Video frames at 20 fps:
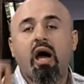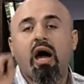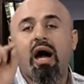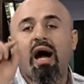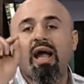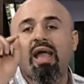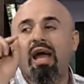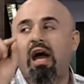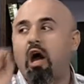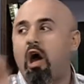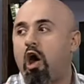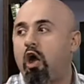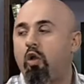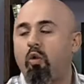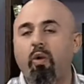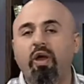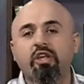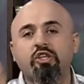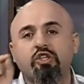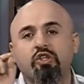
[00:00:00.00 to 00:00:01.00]
I
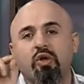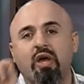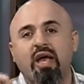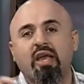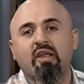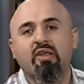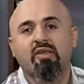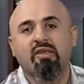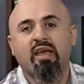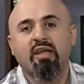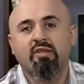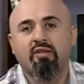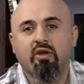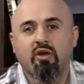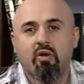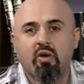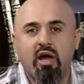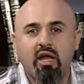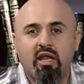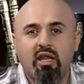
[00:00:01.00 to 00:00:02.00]
always try to cite
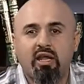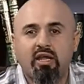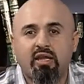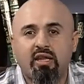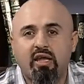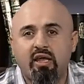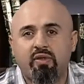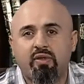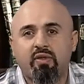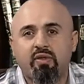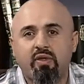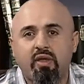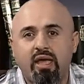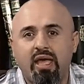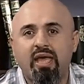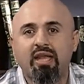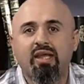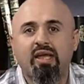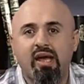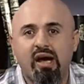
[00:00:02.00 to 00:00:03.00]
the Quran and Hadiths
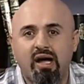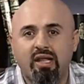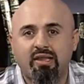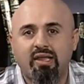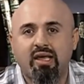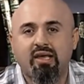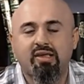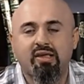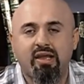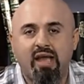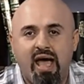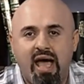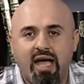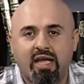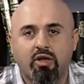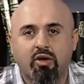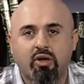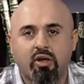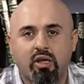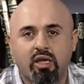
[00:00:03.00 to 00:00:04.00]
in context and
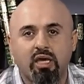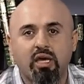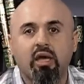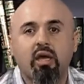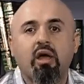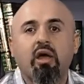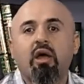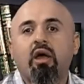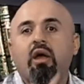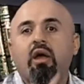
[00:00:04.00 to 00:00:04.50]
accurately.